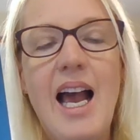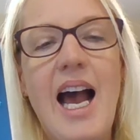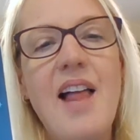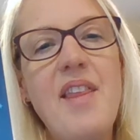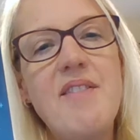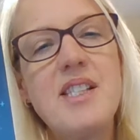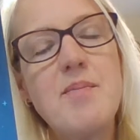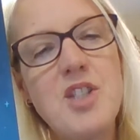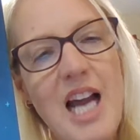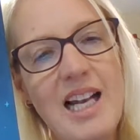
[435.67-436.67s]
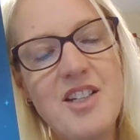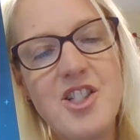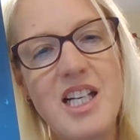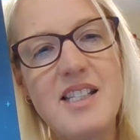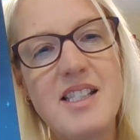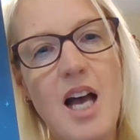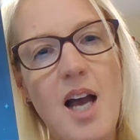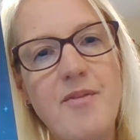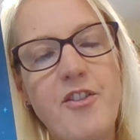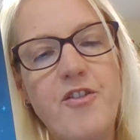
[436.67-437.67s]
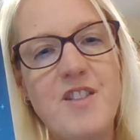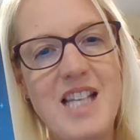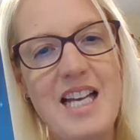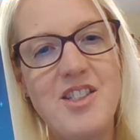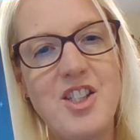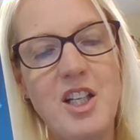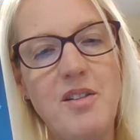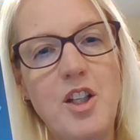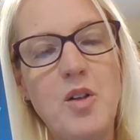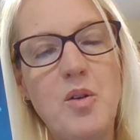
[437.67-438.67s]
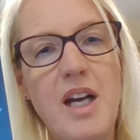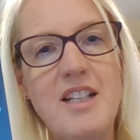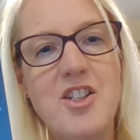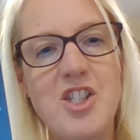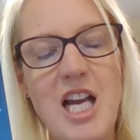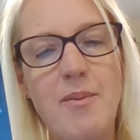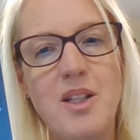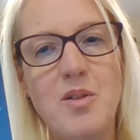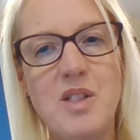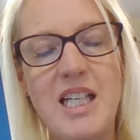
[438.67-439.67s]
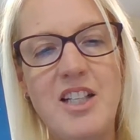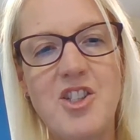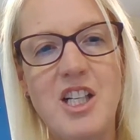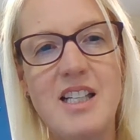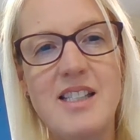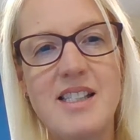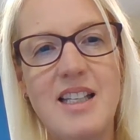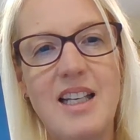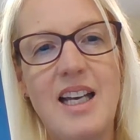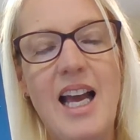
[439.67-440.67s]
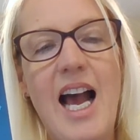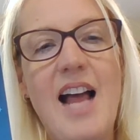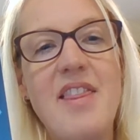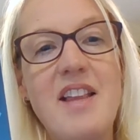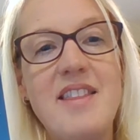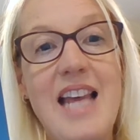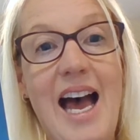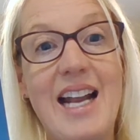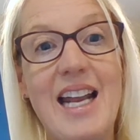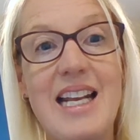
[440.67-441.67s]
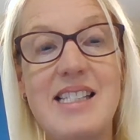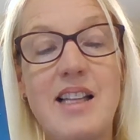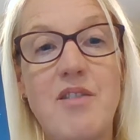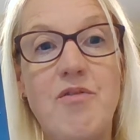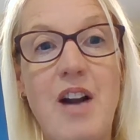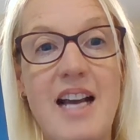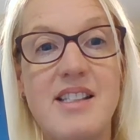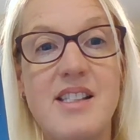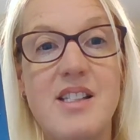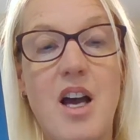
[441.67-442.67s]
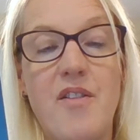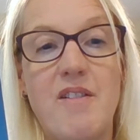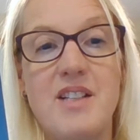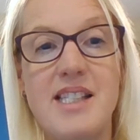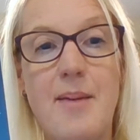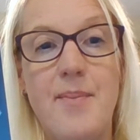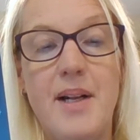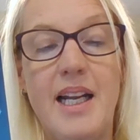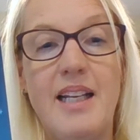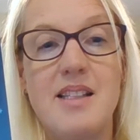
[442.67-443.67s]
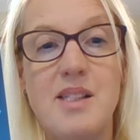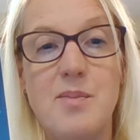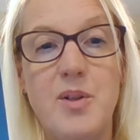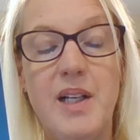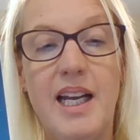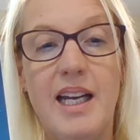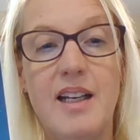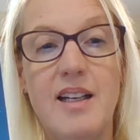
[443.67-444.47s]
And there are some challenges that I've set to you that you're going to share with your teachers. And then that is in the rest of our assembly this morning.